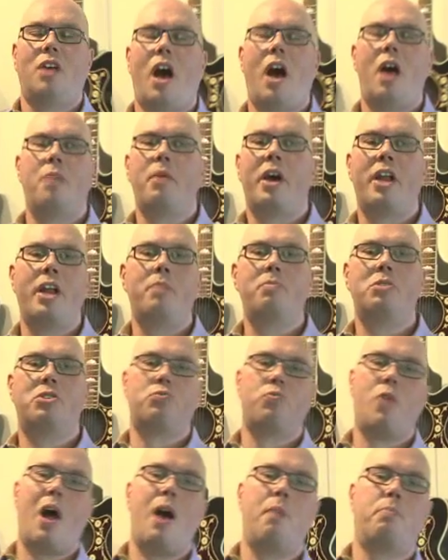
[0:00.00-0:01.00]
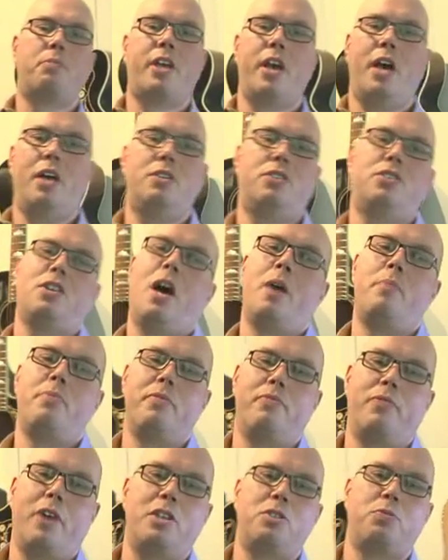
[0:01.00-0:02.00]
Hi, my name is Rob Ketch. I'm
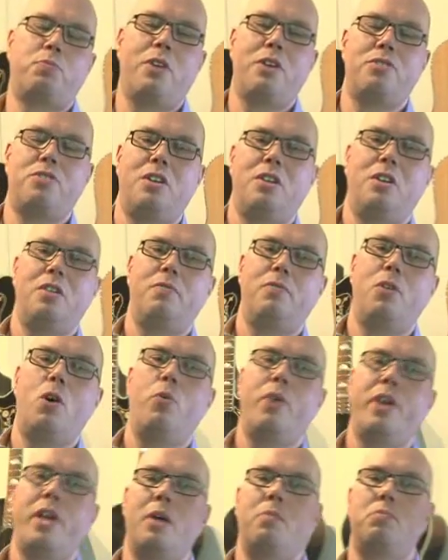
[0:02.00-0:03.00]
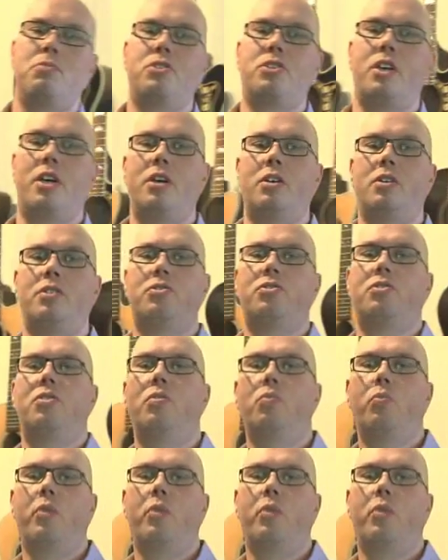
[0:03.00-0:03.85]
the Vice President of OEM Sales